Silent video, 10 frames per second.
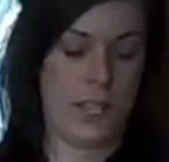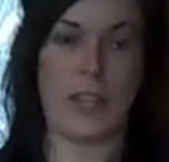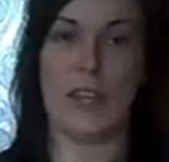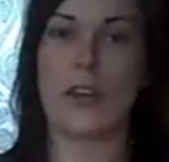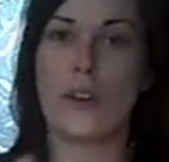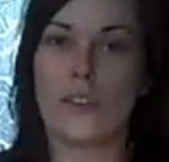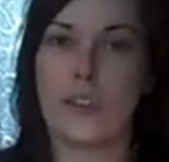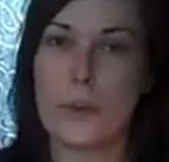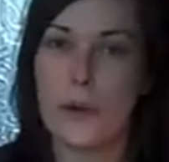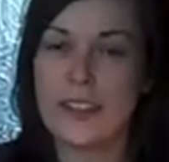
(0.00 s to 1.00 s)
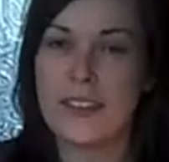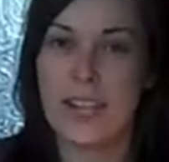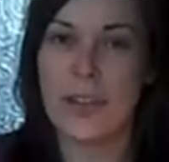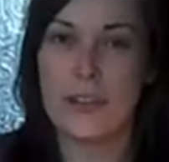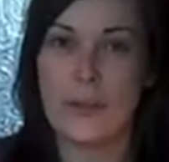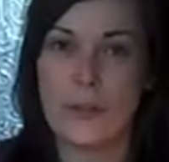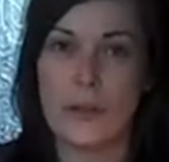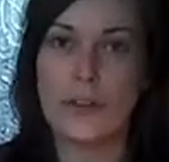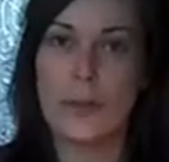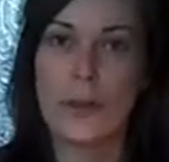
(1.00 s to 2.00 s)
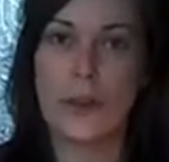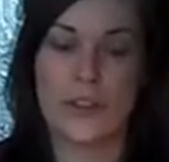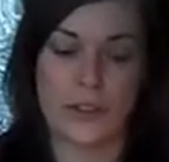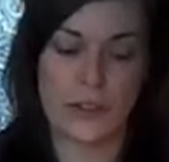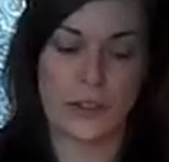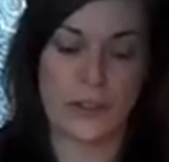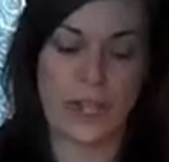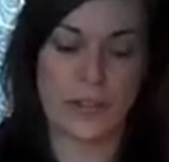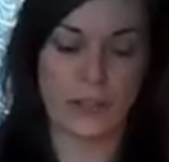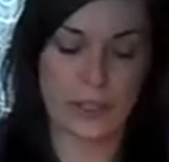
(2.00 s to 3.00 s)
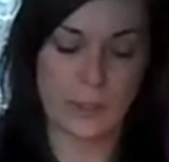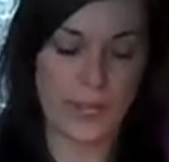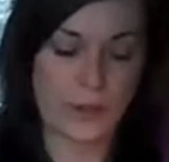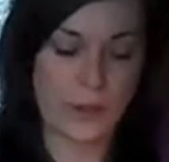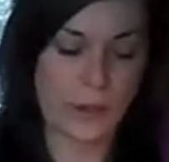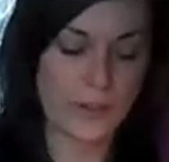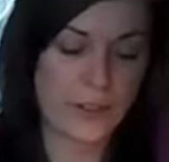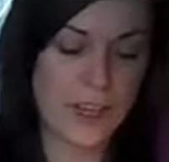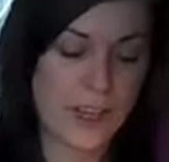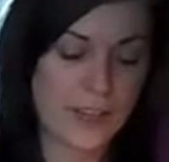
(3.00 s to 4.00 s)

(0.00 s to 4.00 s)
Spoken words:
it causes the body to get confused because it's not naturally meant for us.